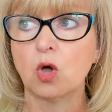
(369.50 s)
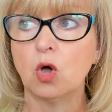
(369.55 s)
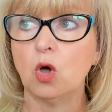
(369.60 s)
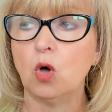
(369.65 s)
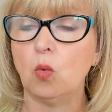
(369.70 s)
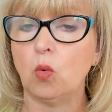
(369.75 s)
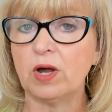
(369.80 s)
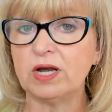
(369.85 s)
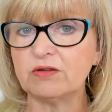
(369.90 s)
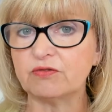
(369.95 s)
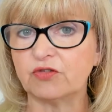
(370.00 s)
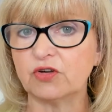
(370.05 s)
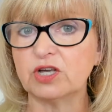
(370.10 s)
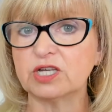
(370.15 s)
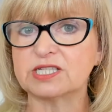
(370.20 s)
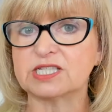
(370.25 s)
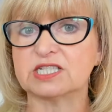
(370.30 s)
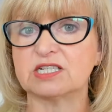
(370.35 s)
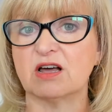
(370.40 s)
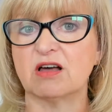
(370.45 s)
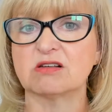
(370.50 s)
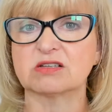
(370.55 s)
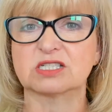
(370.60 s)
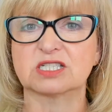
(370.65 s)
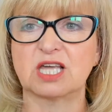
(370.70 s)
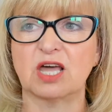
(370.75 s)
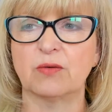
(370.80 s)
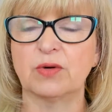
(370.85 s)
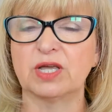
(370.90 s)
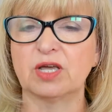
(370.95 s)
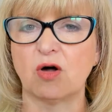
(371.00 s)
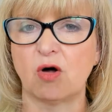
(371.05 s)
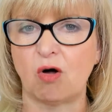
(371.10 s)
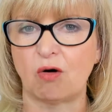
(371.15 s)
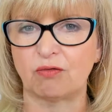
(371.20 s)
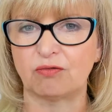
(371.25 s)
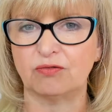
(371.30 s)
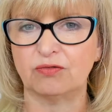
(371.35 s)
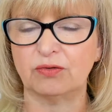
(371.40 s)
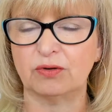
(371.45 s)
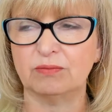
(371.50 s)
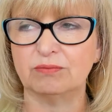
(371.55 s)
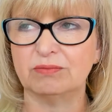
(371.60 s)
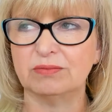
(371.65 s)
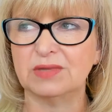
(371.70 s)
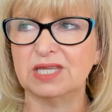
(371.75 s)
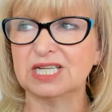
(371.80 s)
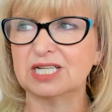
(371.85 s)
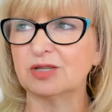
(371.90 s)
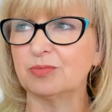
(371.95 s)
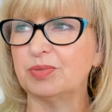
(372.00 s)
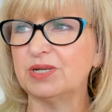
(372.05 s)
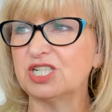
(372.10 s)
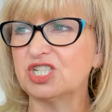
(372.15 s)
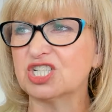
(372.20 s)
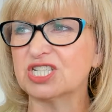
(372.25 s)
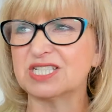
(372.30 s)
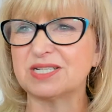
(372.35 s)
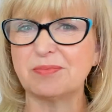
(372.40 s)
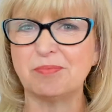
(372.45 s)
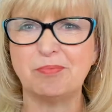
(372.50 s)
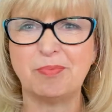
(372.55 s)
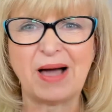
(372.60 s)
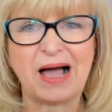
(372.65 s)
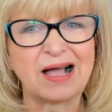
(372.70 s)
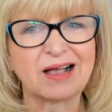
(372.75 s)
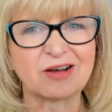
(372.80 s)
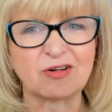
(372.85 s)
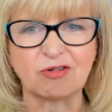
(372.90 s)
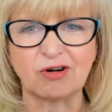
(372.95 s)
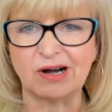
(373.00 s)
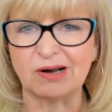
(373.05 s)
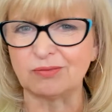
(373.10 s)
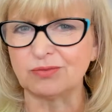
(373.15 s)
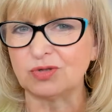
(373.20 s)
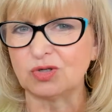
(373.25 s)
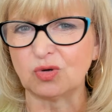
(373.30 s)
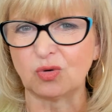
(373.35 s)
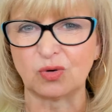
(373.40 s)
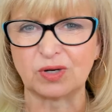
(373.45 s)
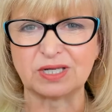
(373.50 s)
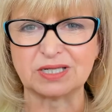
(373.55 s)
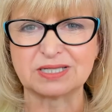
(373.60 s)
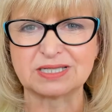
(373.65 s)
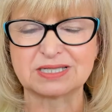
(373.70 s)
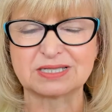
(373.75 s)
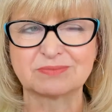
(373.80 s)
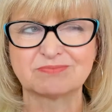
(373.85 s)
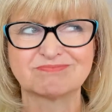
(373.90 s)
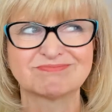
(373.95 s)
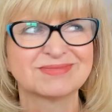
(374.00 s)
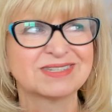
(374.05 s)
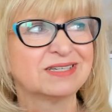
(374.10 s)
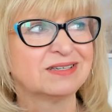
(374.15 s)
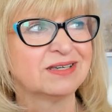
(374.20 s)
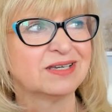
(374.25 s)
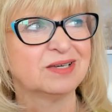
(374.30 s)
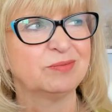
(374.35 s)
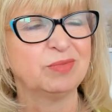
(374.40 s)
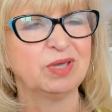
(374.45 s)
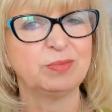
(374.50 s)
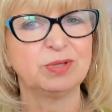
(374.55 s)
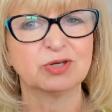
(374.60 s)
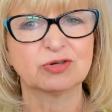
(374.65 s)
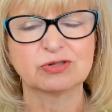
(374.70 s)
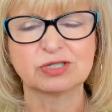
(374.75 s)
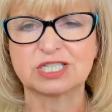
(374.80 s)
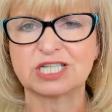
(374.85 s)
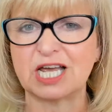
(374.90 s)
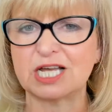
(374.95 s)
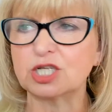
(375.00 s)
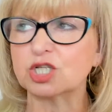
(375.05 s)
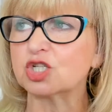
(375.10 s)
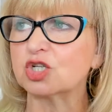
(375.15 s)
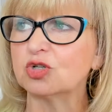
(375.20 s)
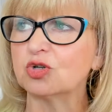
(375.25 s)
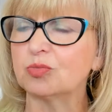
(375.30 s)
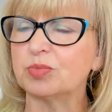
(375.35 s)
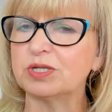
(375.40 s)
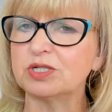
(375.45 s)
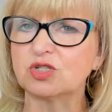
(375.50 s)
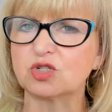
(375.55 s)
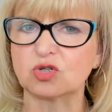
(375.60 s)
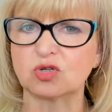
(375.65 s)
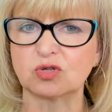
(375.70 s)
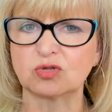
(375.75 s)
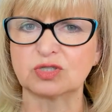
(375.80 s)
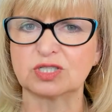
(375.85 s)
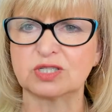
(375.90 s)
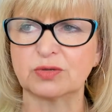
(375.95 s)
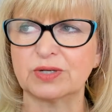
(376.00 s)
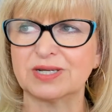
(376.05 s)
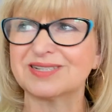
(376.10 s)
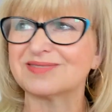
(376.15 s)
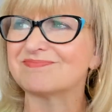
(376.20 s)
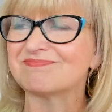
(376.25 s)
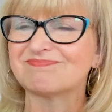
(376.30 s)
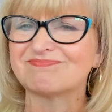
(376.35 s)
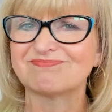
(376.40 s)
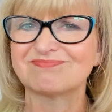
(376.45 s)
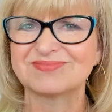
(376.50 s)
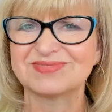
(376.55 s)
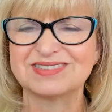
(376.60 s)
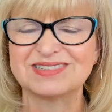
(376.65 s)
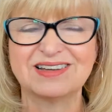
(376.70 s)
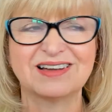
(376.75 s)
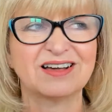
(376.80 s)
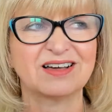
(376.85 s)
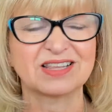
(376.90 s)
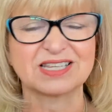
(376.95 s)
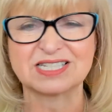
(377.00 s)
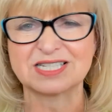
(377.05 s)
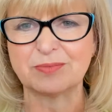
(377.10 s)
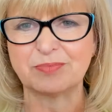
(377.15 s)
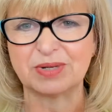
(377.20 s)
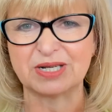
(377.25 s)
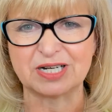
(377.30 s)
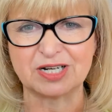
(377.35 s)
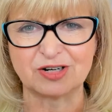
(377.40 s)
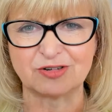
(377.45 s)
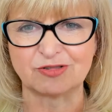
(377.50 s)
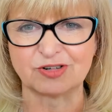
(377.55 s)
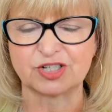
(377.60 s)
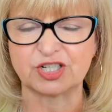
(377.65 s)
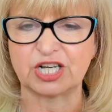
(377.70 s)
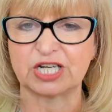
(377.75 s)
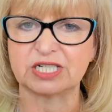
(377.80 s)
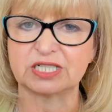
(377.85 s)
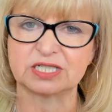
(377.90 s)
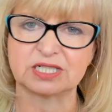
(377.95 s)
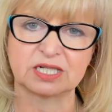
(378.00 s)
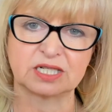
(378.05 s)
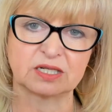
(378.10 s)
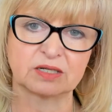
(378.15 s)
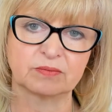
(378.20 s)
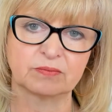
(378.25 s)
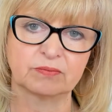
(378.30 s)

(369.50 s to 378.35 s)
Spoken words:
when it first starts going off, it'll be just a background noise. Maybe your attention will be drawn to it. That's a bit irritating.